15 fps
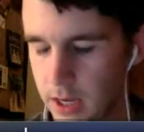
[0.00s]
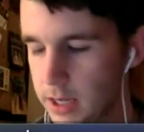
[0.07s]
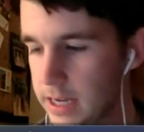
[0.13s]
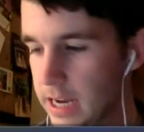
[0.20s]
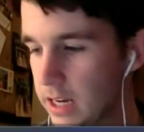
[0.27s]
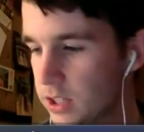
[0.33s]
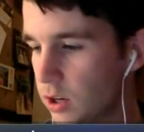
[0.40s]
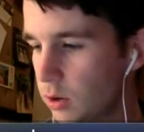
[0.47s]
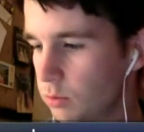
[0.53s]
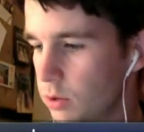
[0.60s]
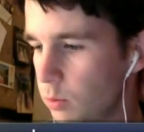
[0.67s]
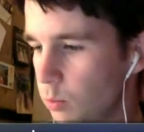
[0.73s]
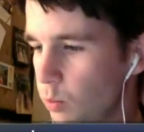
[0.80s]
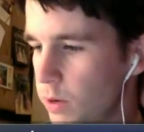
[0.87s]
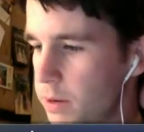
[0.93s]
Yeah,
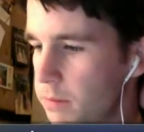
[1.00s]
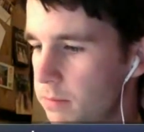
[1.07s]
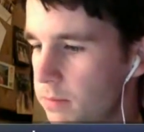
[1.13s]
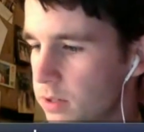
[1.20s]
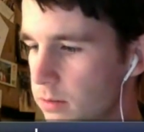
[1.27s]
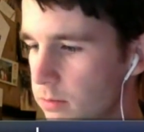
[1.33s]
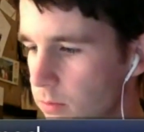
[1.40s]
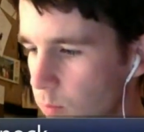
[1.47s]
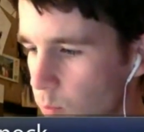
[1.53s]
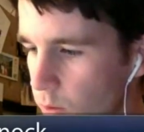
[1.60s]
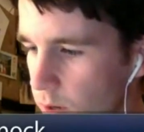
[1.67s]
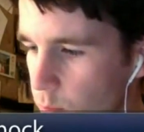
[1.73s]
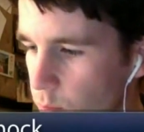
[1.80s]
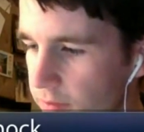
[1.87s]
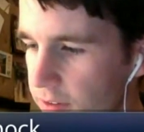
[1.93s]
so we
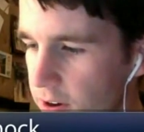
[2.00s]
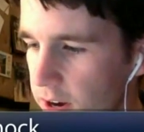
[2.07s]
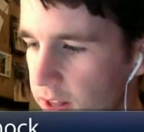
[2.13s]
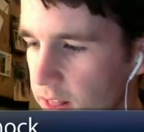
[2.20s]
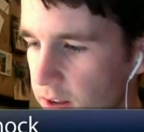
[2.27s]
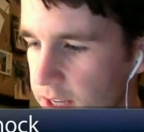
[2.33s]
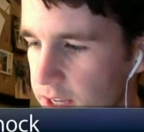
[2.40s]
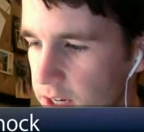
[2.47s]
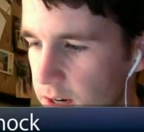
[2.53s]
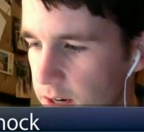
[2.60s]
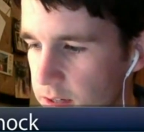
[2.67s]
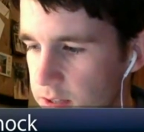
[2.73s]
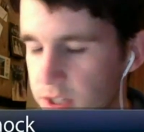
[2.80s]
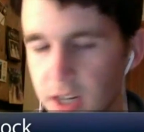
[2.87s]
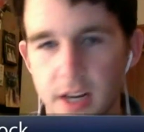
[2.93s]
were very lucky
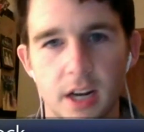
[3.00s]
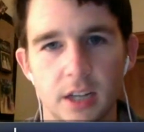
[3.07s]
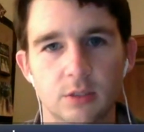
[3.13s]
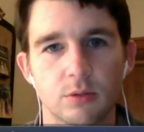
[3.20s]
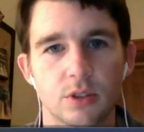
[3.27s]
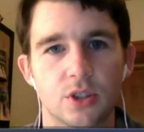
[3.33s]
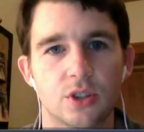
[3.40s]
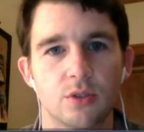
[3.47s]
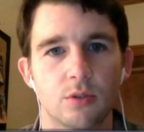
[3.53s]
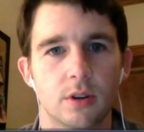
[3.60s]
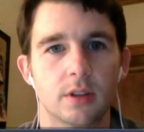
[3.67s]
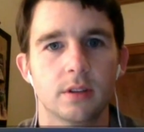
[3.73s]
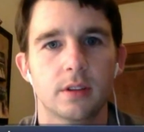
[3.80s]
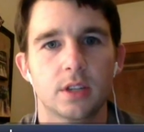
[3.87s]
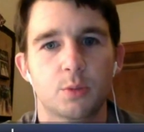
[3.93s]
to connect with
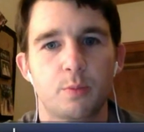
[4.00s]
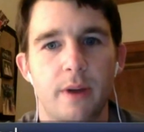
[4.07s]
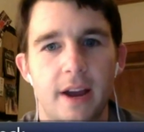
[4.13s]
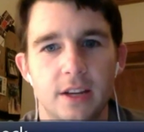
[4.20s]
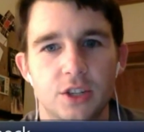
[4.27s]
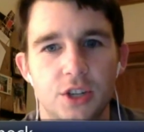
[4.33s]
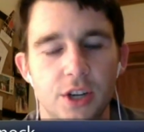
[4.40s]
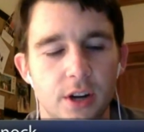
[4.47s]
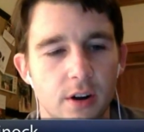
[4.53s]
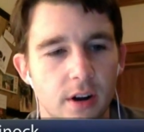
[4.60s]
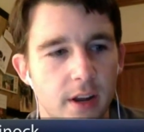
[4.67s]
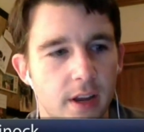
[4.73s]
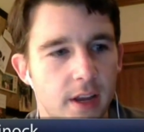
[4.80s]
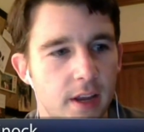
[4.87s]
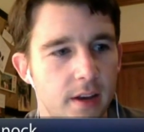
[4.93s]
Stuart this past
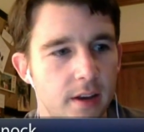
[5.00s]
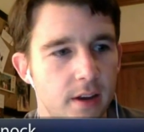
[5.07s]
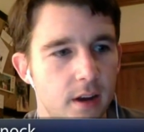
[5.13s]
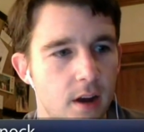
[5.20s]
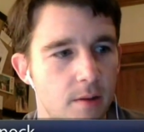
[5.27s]
year and